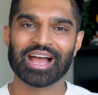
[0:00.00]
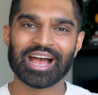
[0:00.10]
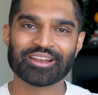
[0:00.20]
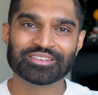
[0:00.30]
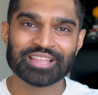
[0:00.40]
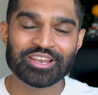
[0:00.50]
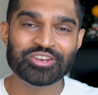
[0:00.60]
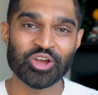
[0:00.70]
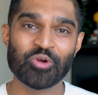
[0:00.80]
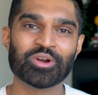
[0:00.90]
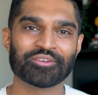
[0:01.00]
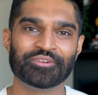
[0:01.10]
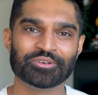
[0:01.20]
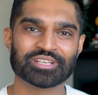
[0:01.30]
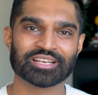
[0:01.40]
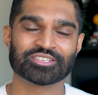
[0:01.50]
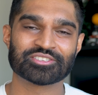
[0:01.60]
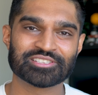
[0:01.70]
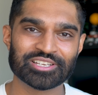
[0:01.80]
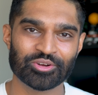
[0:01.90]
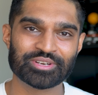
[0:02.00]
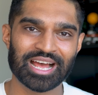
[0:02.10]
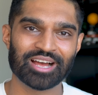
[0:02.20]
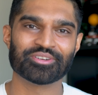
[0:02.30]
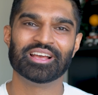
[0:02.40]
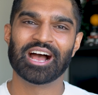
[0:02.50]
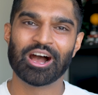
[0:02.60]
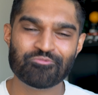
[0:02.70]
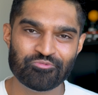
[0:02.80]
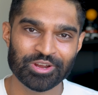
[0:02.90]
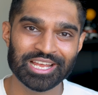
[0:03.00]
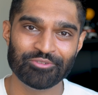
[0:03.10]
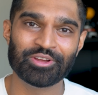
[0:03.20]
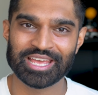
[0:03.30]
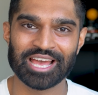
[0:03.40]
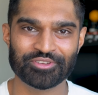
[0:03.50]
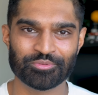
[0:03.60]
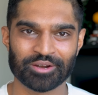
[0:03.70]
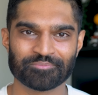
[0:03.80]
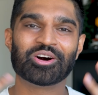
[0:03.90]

And they know what it feels like to slow down a really, really heavy one.